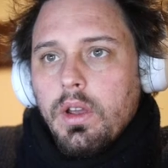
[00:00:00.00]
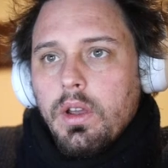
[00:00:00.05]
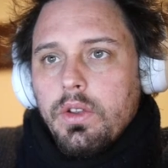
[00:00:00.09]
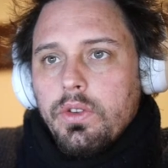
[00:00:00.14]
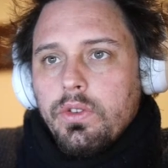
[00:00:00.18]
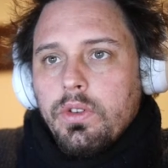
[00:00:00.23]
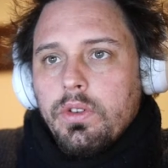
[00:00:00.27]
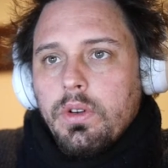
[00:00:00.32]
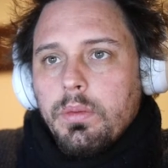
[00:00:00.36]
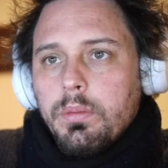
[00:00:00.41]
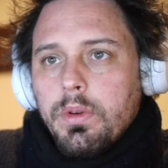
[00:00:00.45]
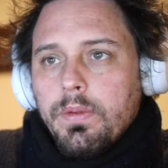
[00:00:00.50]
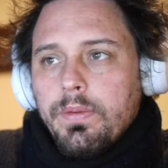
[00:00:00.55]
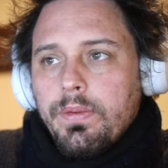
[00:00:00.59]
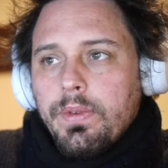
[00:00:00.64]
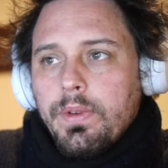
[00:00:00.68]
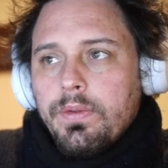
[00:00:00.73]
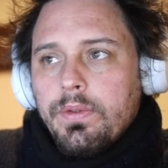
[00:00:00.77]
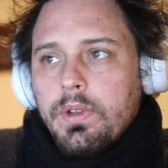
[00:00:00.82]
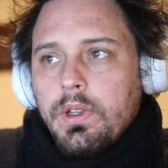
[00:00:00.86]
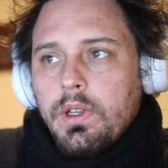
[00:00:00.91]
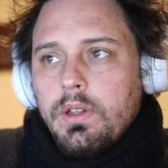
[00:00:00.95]
So number
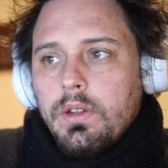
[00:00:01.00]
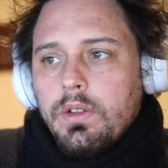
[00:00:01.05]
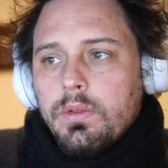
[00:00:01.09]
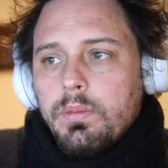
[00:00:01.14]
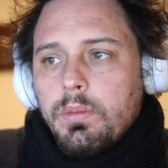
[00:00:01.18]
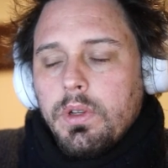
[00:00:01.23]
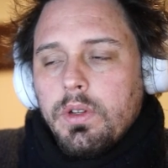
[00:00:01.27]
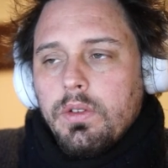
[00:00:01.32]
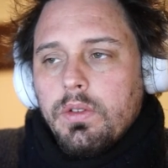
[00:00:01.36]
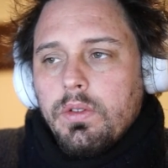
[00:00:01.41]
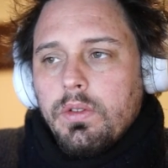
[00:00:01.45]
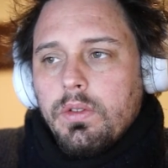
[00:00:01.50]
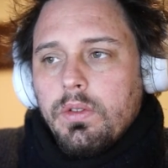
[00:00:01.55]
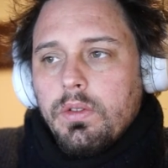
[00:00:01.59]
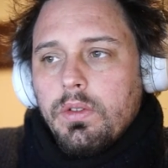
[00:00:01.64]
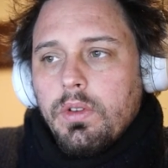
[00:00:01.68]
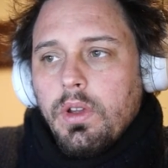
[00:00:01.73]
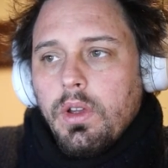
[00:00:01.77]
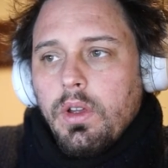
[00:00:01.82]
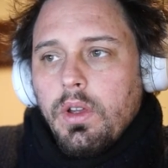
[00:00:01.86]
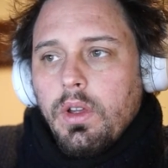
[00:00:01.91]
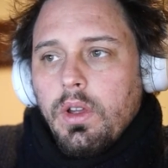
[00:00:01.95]
15 is being...
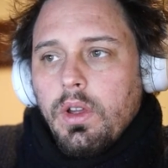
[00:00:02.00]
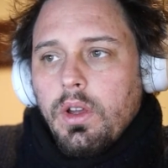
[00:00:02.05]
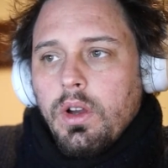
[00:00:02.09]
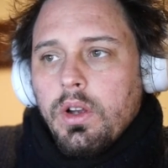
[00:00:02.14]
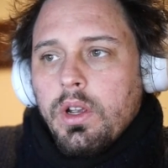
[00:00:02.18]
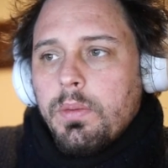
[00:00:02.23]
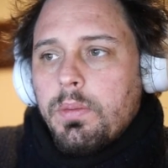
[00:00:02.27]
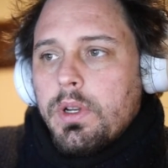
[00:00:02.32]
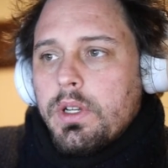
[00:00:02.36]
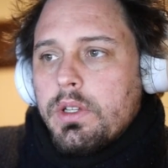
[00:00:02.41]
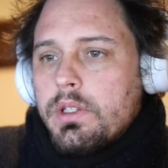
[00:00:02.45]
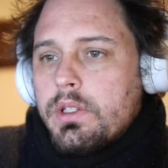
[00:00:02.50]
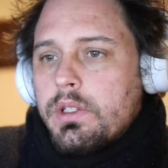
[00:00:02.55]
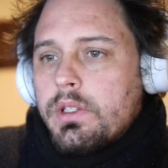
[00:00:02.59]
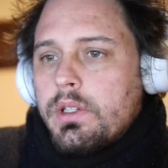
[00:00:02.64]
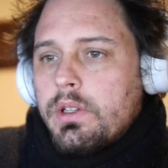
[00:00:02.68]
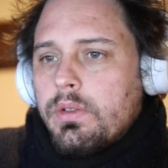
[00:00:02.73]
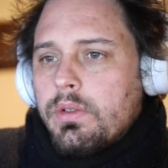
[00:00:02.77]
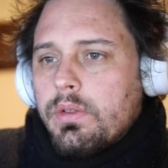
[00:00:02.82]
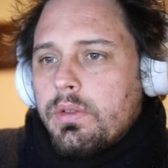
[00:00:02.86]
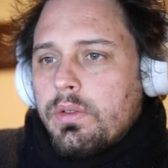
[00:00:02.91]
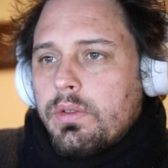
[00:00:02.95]
Okay, but it's
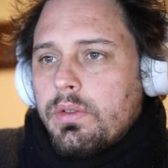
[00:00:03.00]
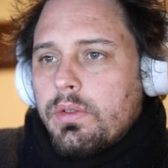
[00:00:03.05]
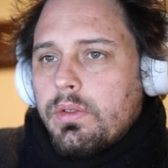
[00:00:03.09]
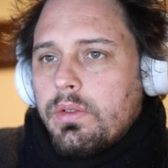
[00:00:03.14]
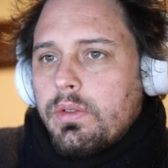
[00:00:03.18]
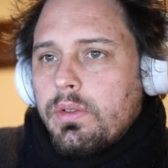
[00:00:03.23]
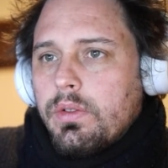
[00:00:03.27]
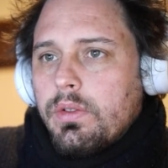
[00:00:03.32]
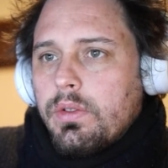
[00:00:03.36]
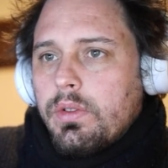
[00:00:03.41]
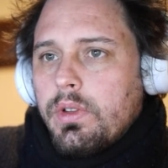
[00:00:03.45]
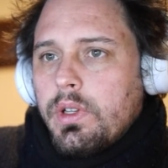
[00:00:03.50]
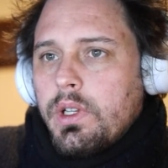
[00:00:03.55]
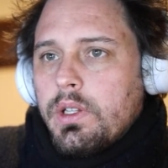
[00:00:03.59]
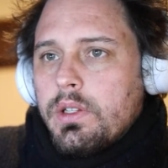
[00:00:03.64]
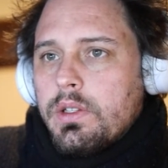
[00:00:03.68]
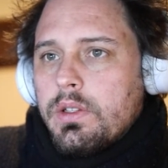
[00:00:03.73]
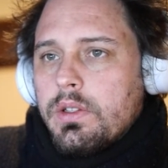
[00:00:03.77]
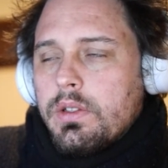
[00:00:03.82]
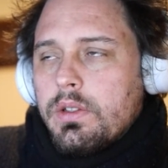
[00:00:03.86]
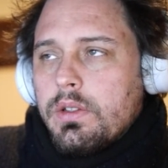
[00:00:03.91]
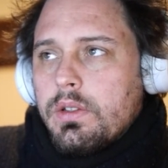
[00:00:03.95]
0...
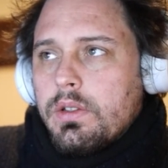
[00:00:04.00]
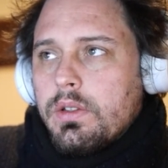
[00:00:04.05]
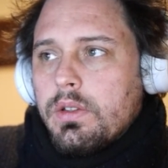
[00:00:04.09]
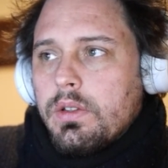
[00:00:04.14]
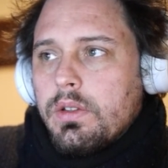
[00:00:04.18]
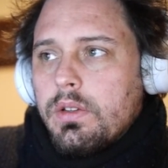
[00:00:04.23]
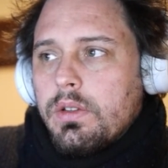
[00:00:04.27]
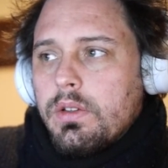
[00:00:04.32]
It's...